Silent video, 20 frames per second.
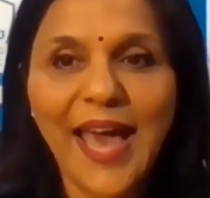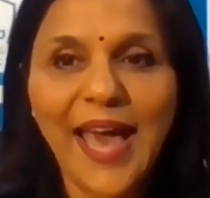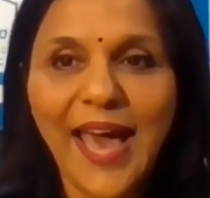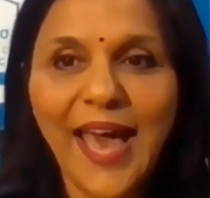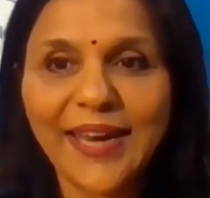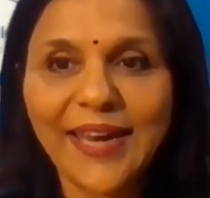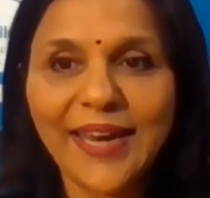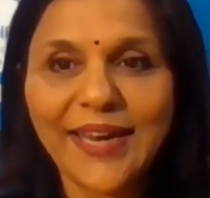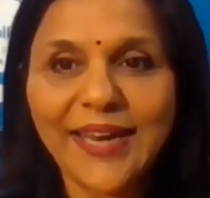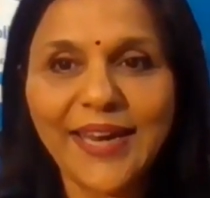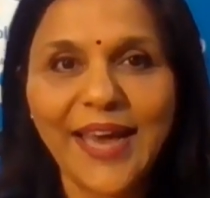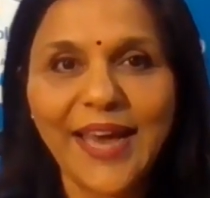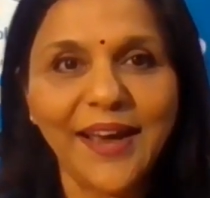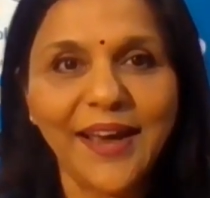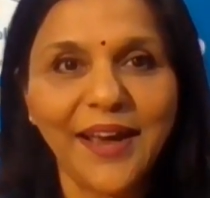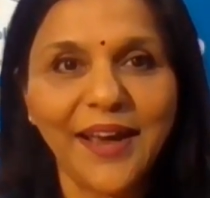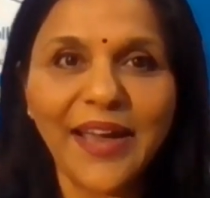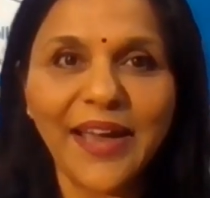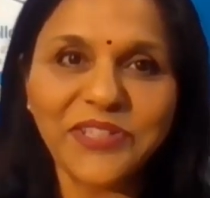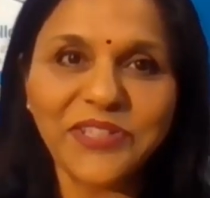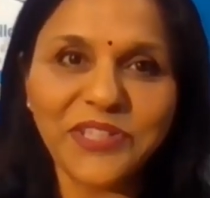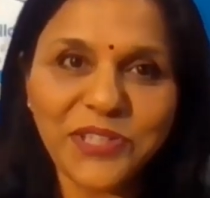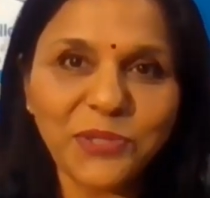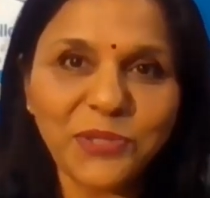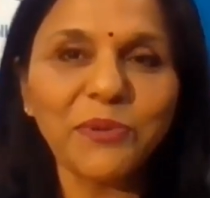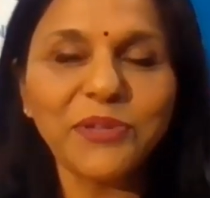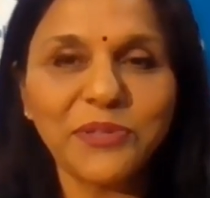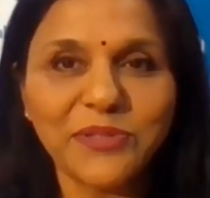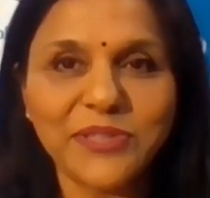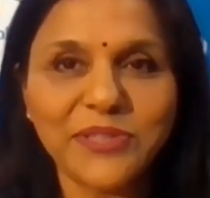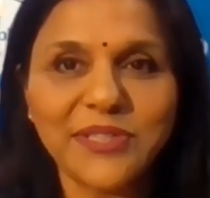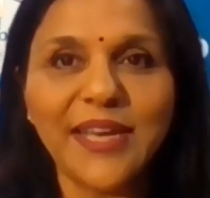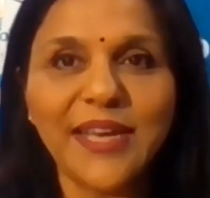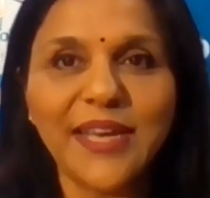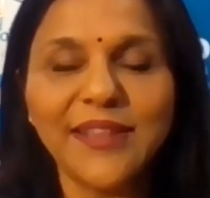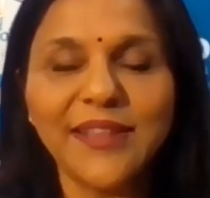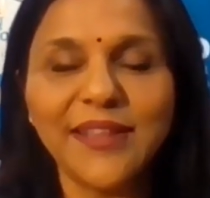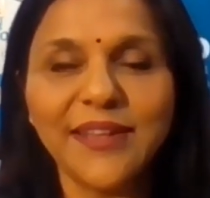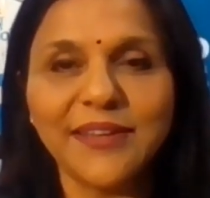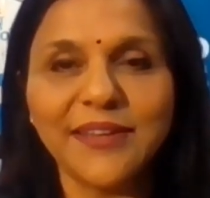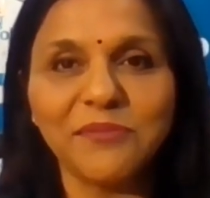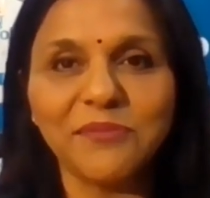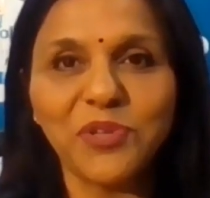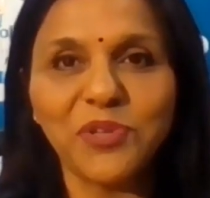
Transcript: And I just want to say that,